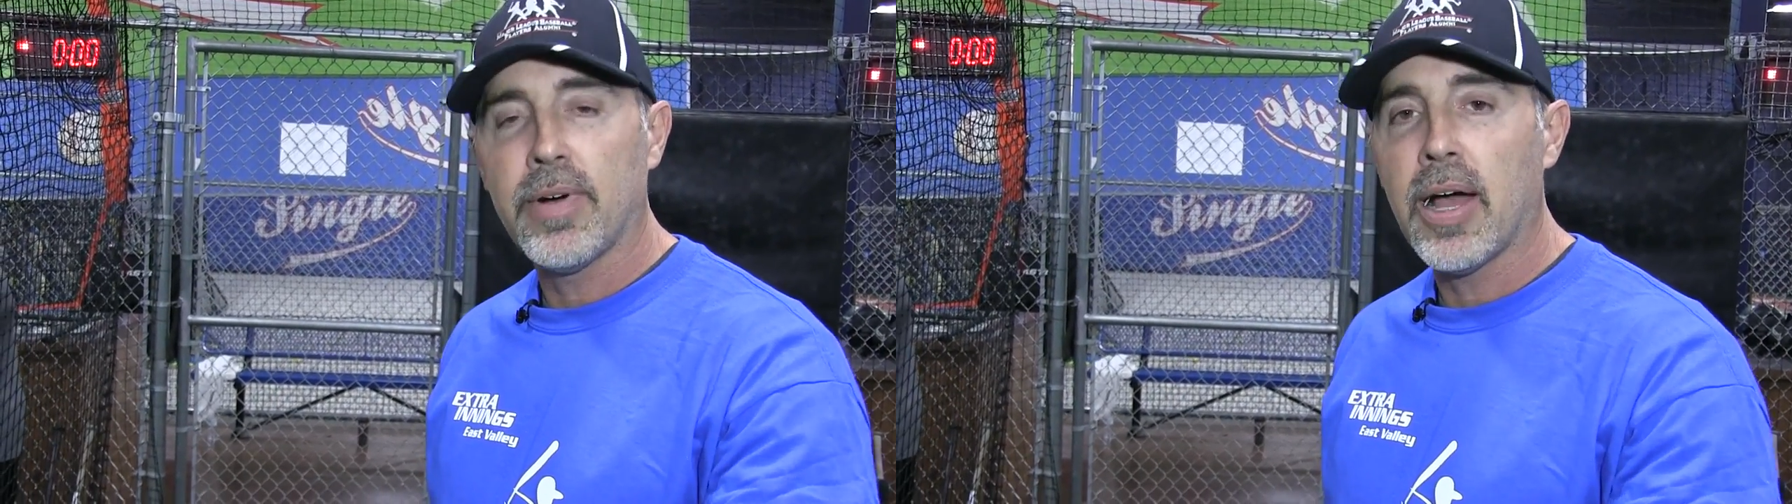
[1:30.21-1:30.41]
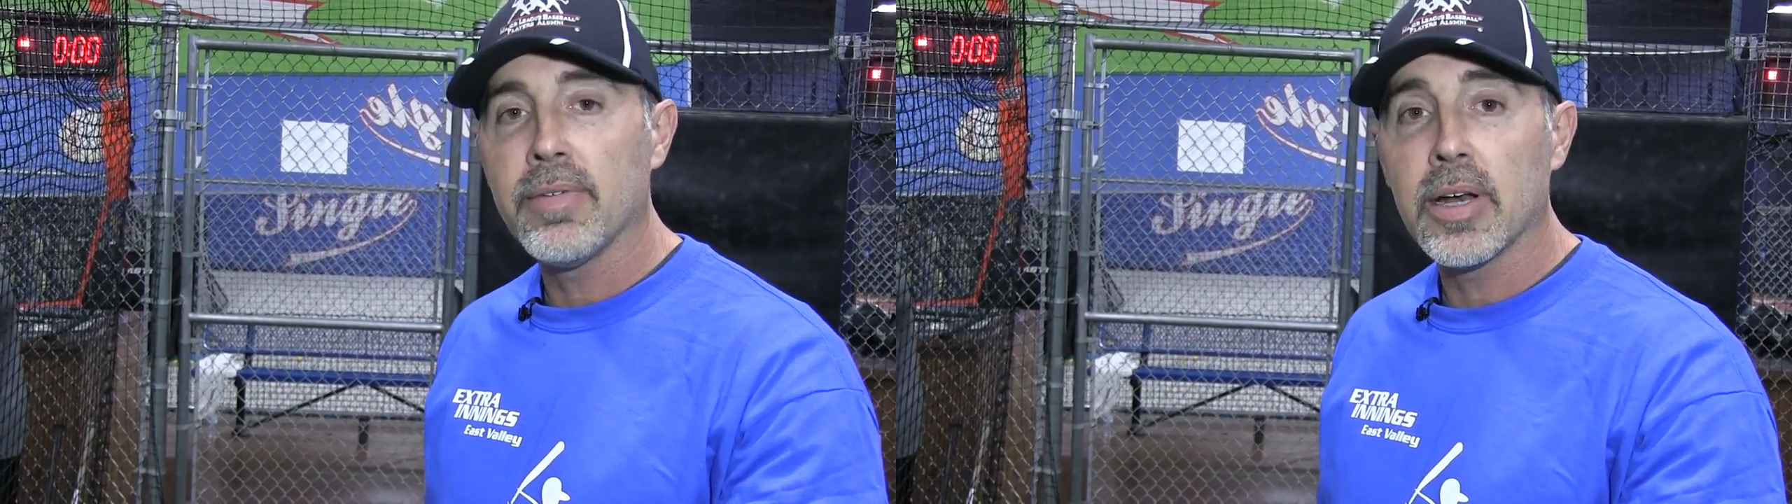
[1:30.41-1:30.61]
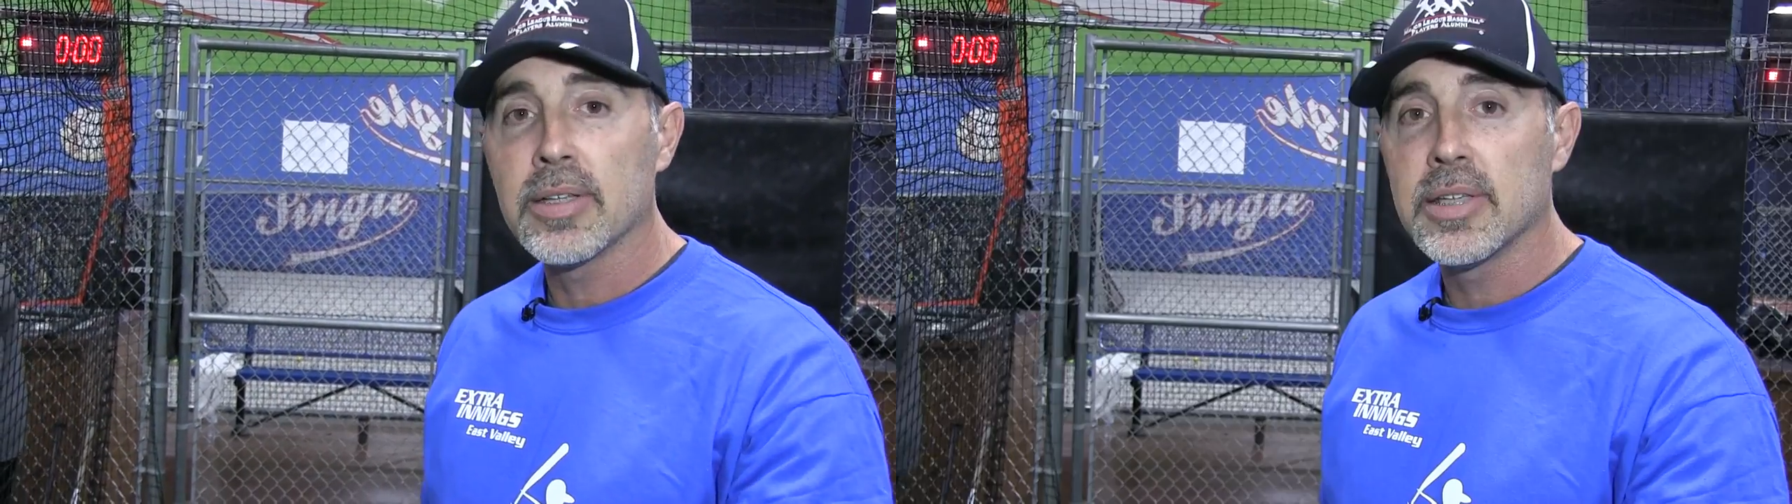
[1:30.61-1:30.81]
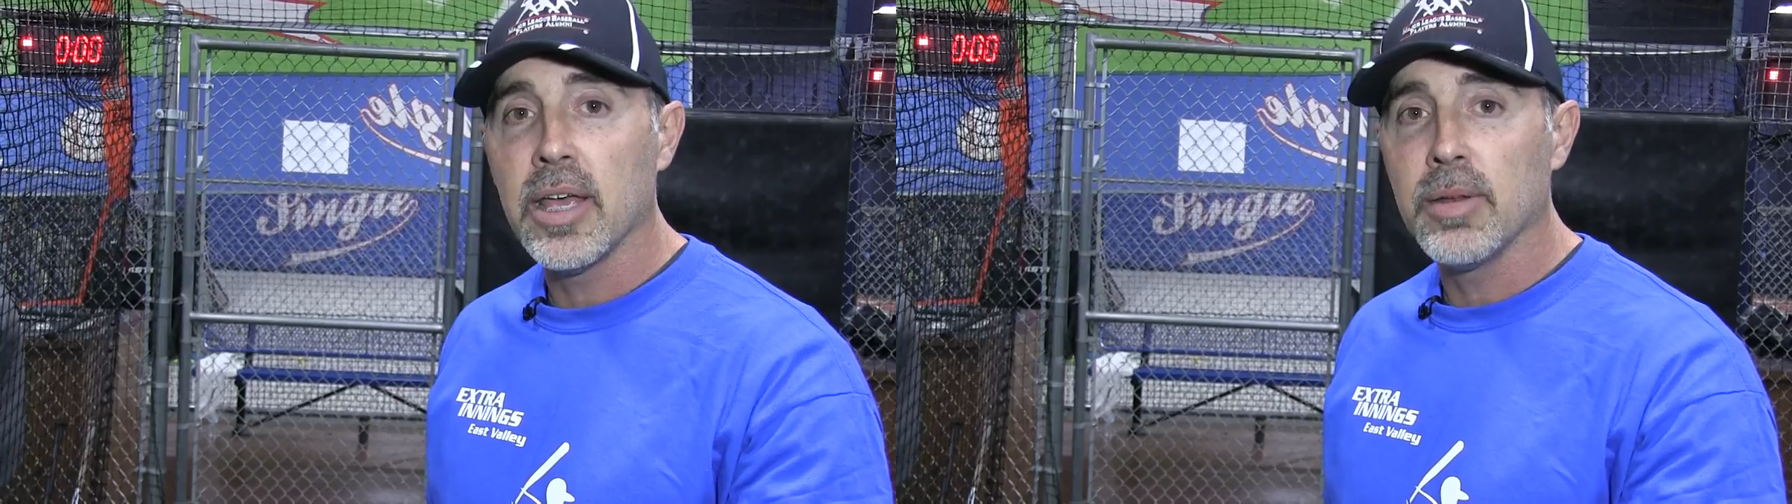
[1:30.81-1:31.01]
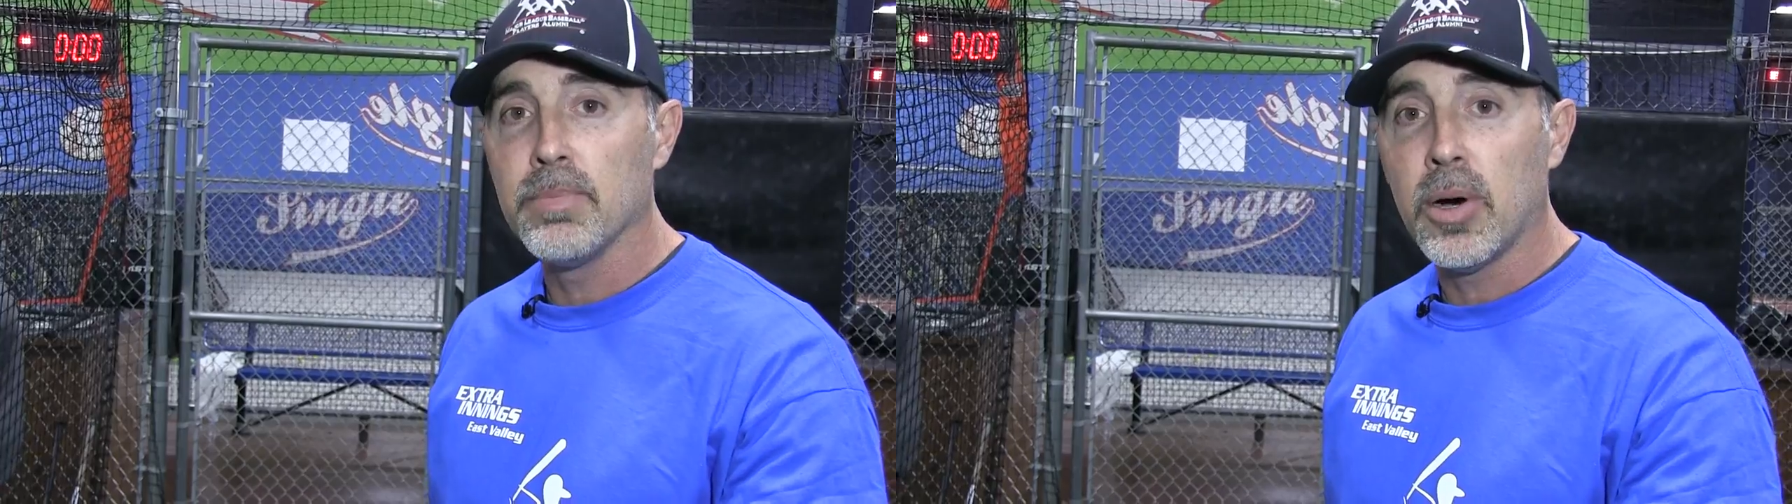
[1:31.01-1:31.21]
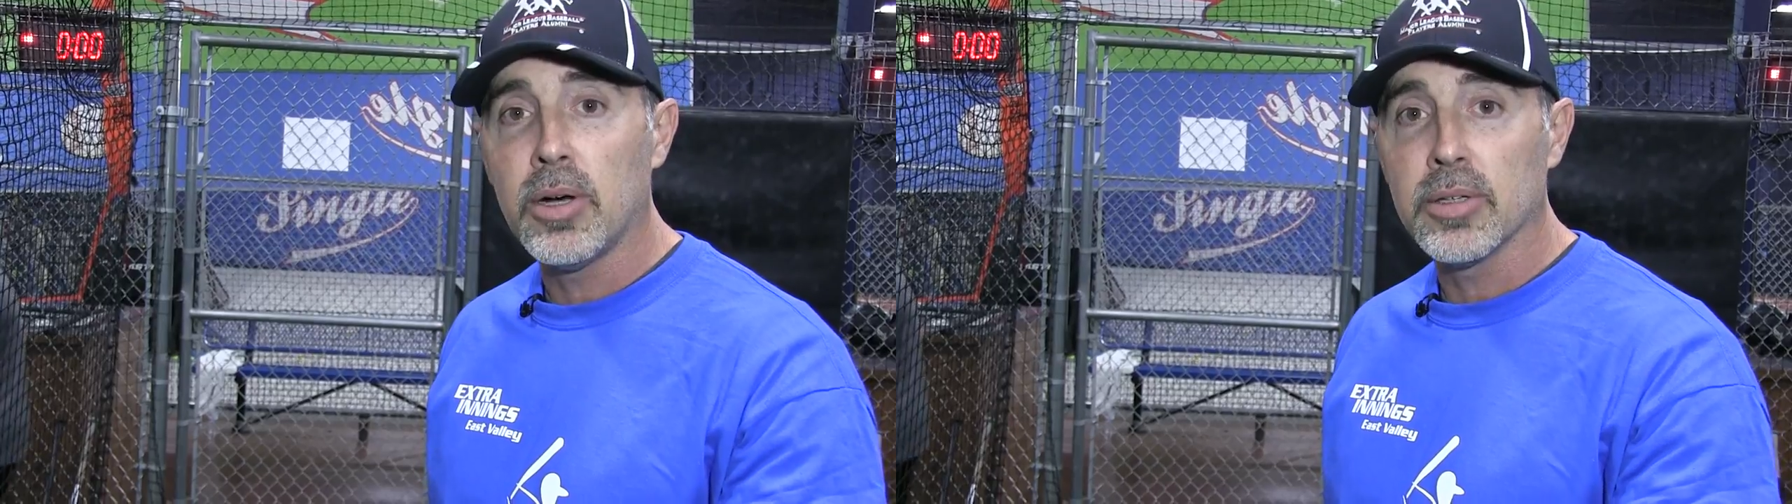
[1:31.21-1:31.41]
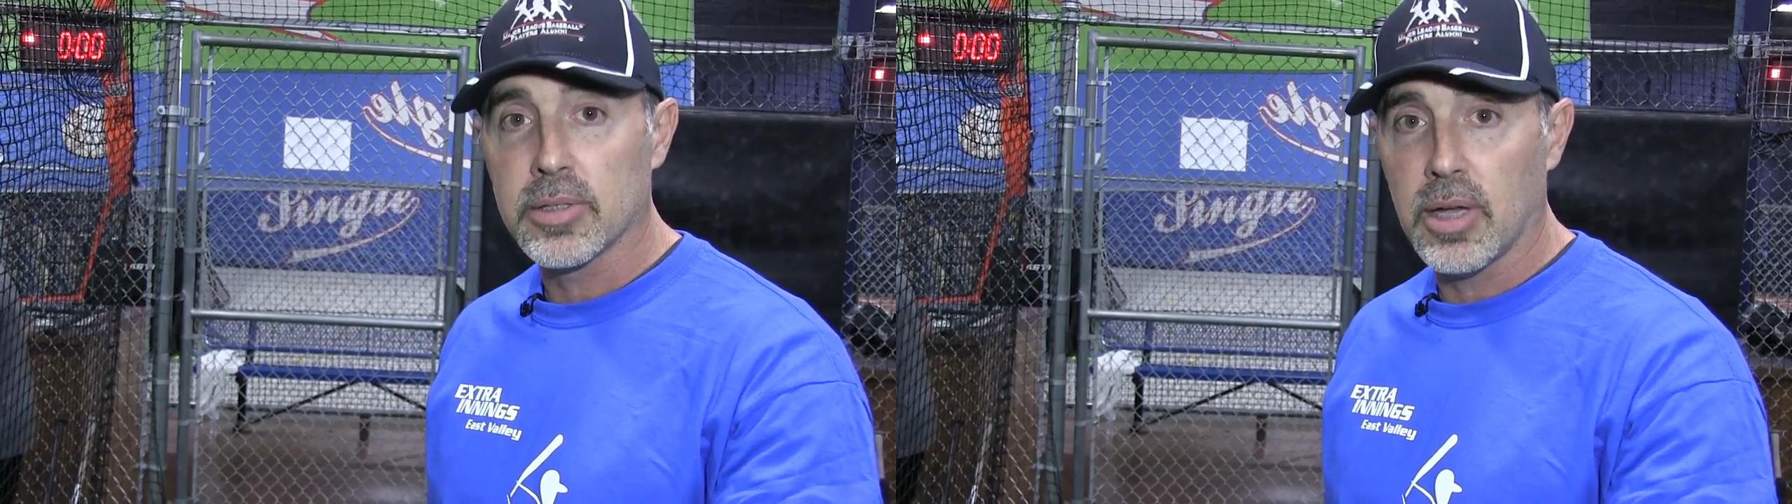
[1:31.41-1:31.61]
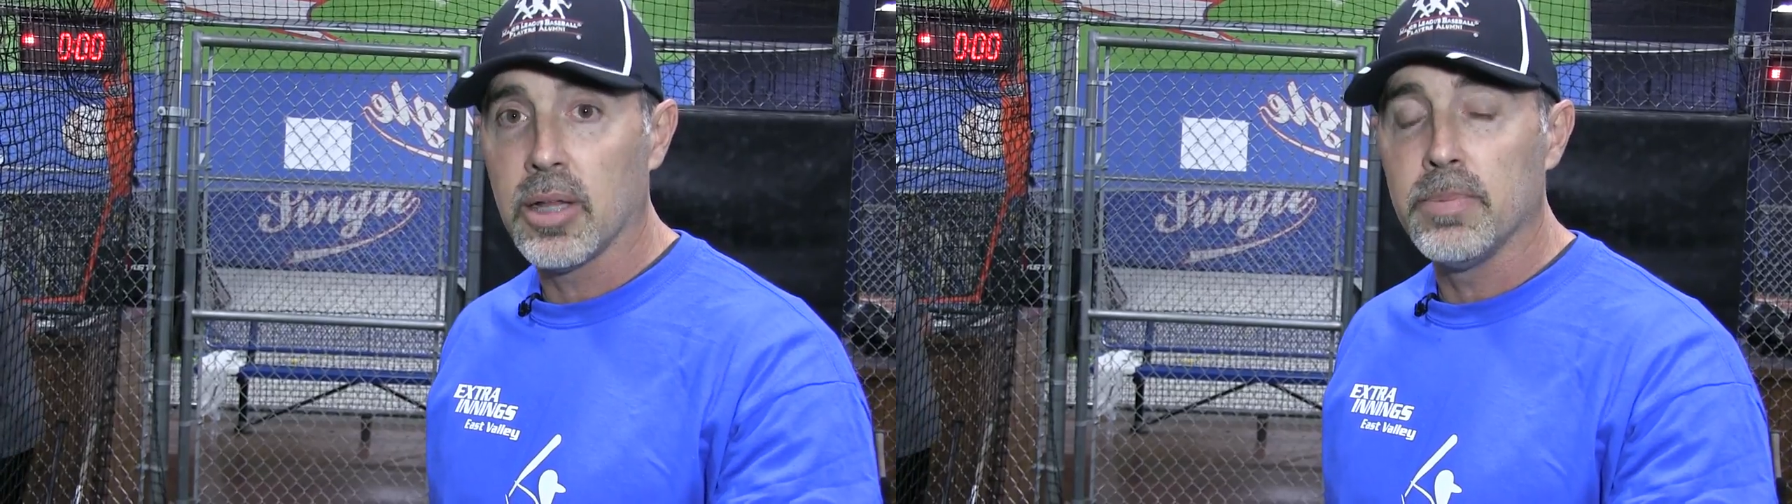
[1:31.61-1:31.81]
five out of 10
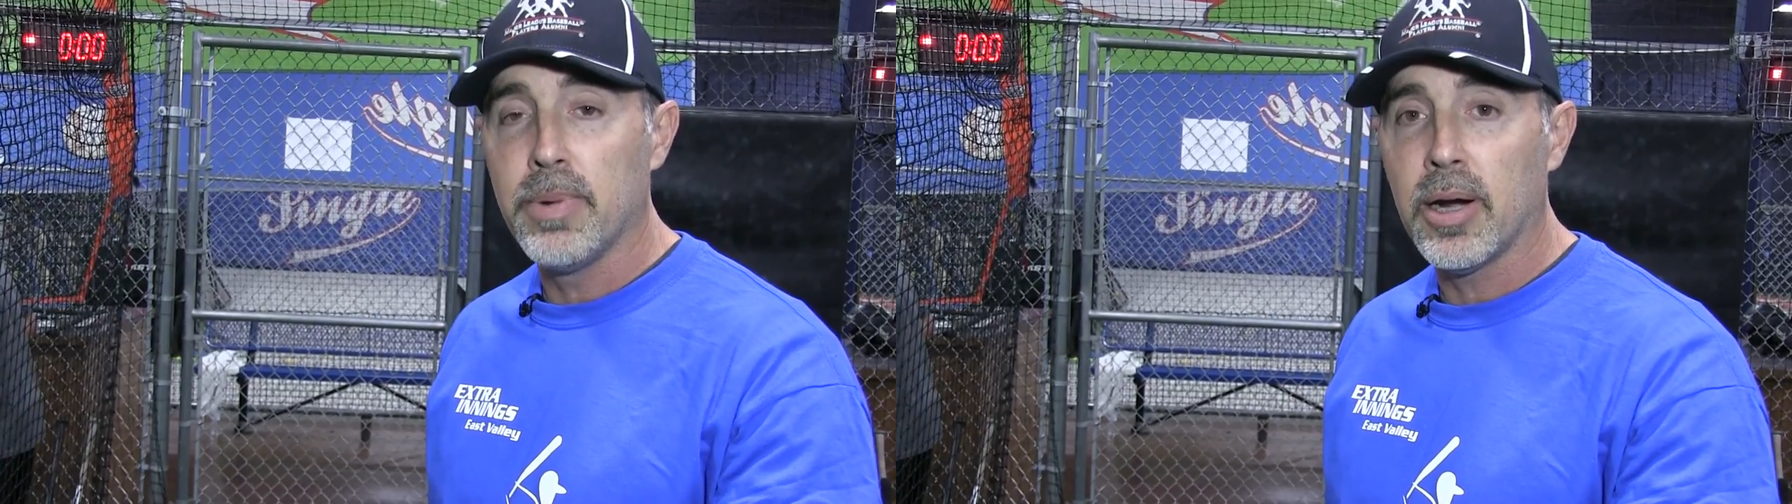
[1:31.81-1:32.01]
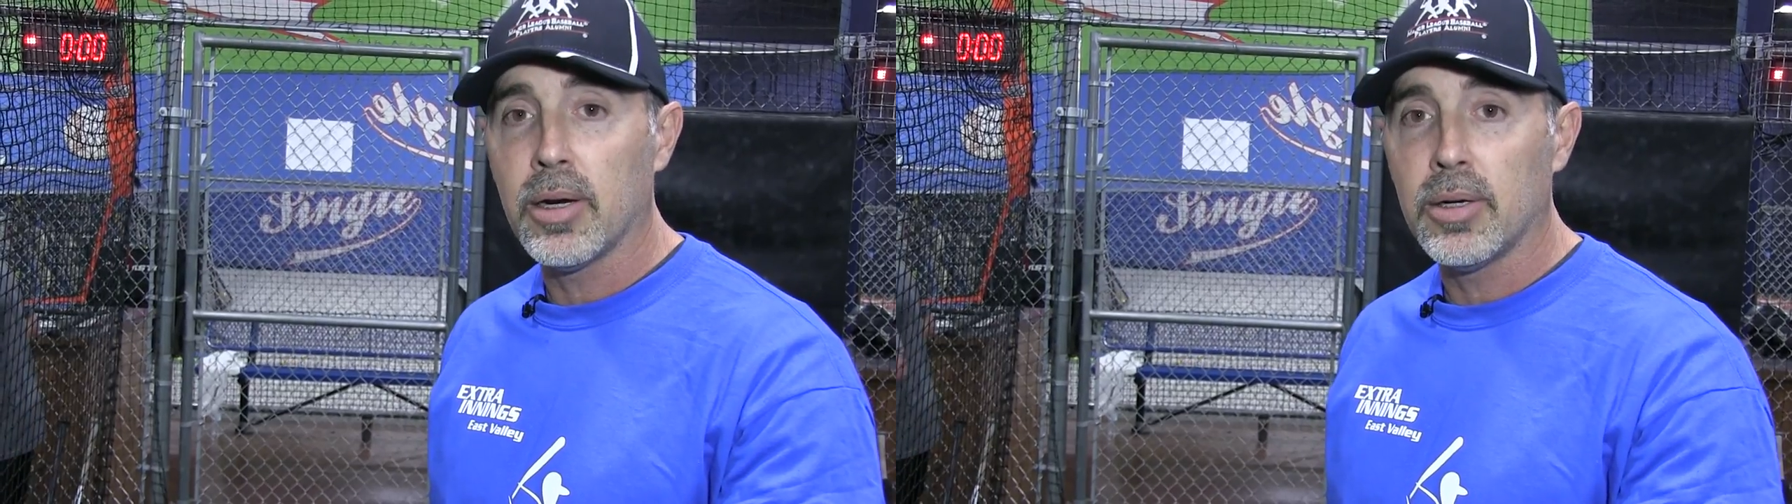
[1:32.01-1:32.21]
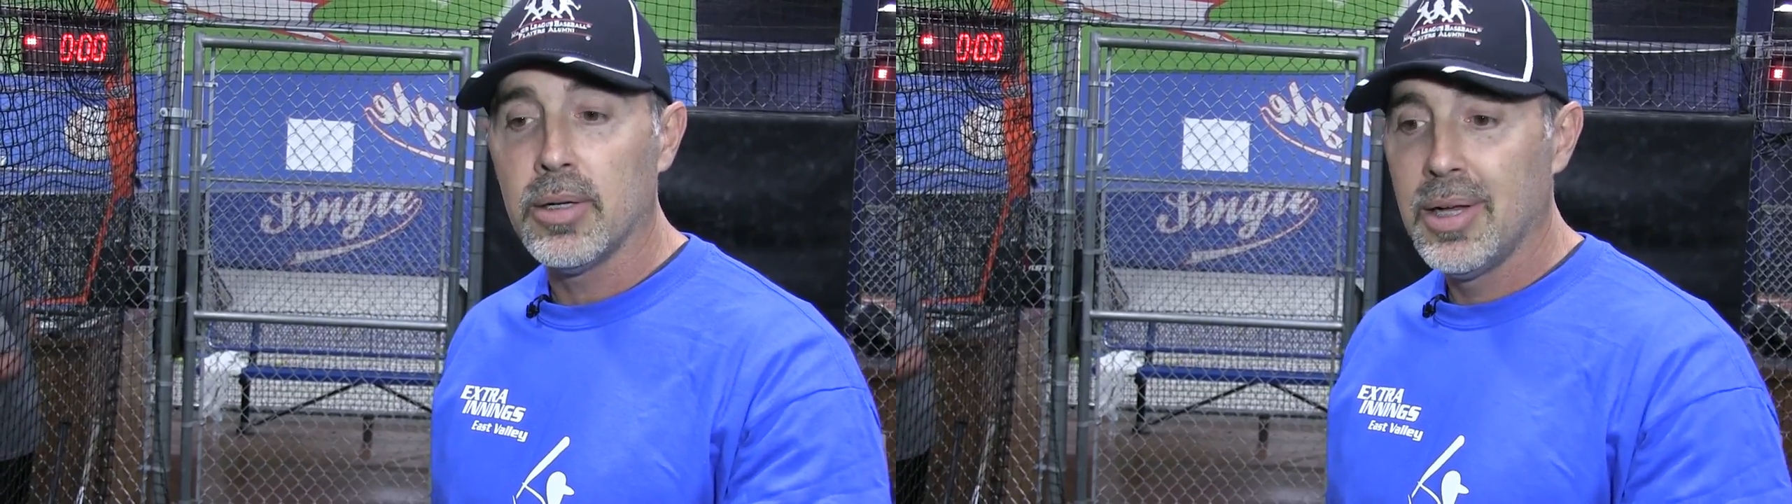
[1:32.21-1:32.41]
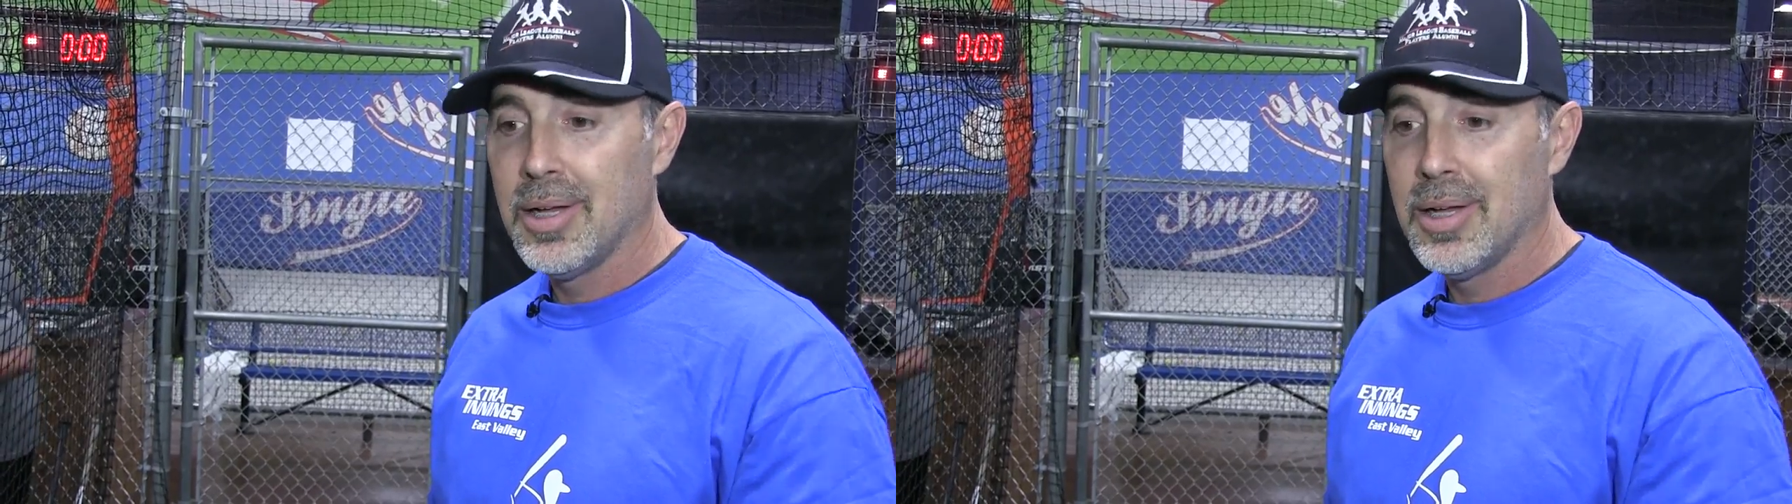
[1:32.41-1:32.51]
balls on the barrel